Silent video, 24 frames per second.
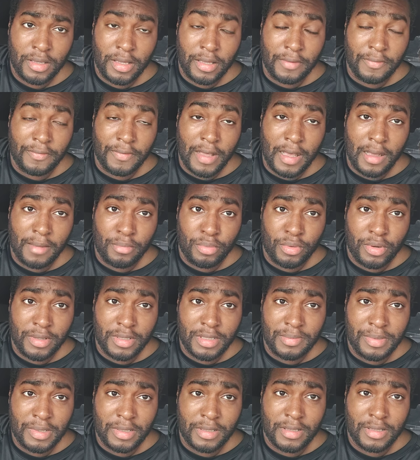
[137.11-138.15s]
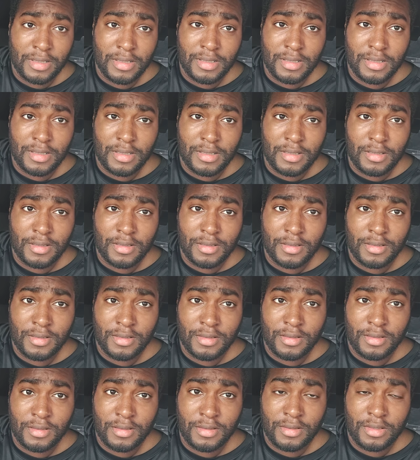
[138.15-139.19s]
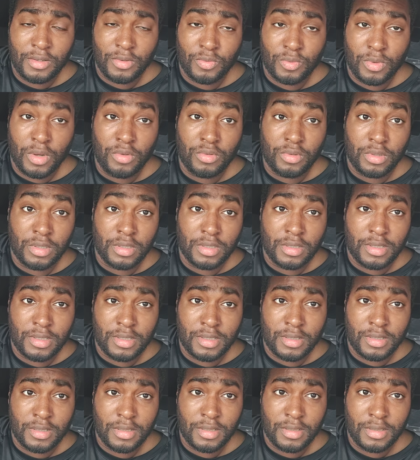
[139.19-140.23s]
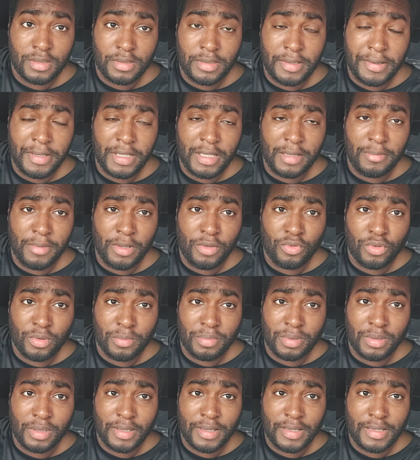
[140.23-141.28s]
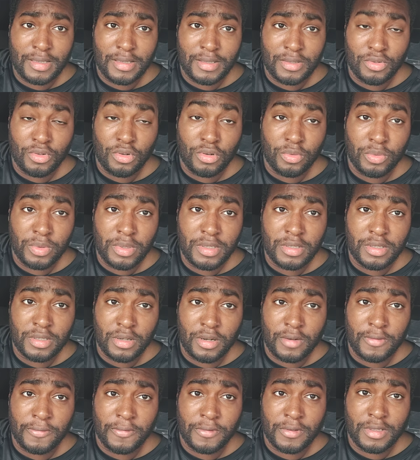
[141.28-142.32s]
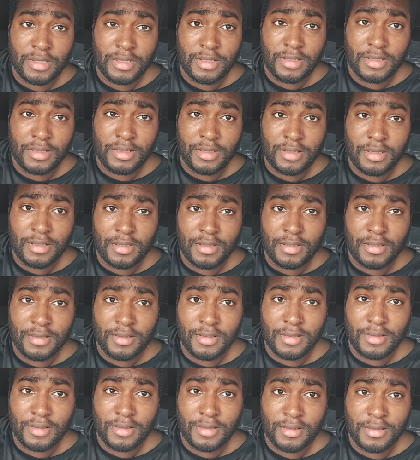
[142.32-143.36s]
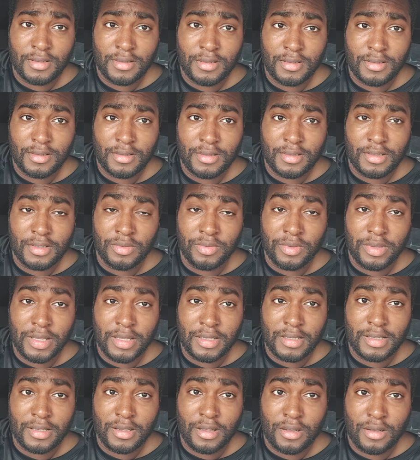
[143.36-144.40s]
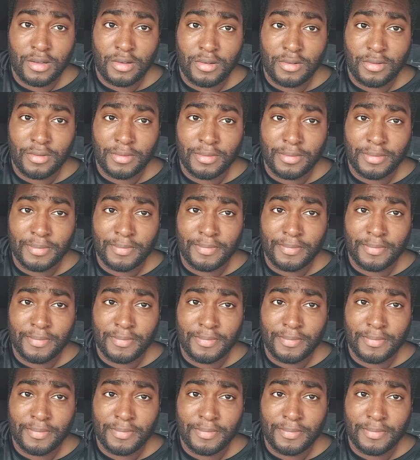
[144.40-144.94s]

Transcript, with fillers: it vibrates because the rotors need to be replaced or resurfaced. So that's all.